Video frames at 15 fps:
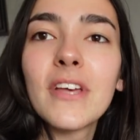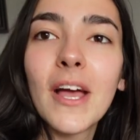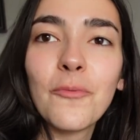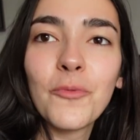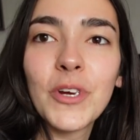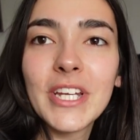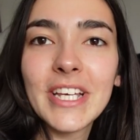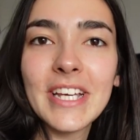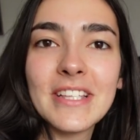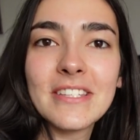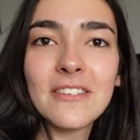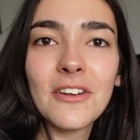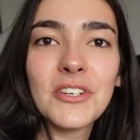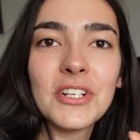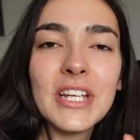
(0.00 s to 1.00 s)
I'm reading it in
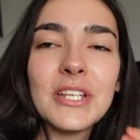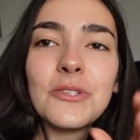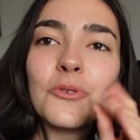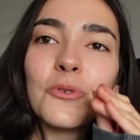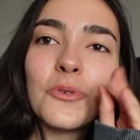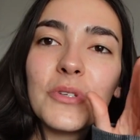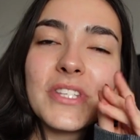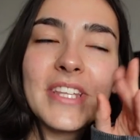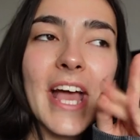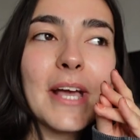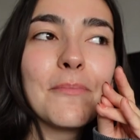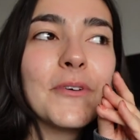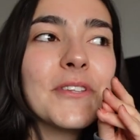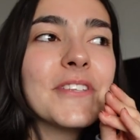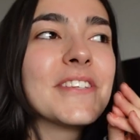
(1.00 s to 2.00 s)
such little
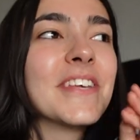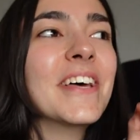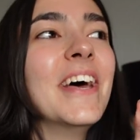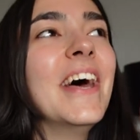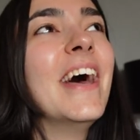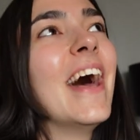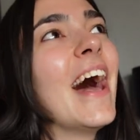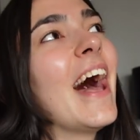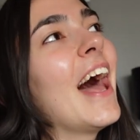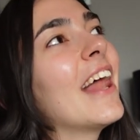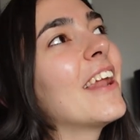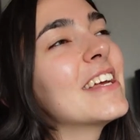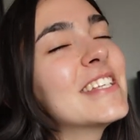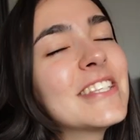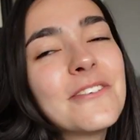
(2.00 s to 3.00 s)
segments and
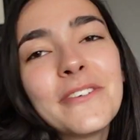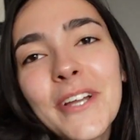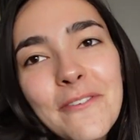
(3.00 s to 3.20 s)
I still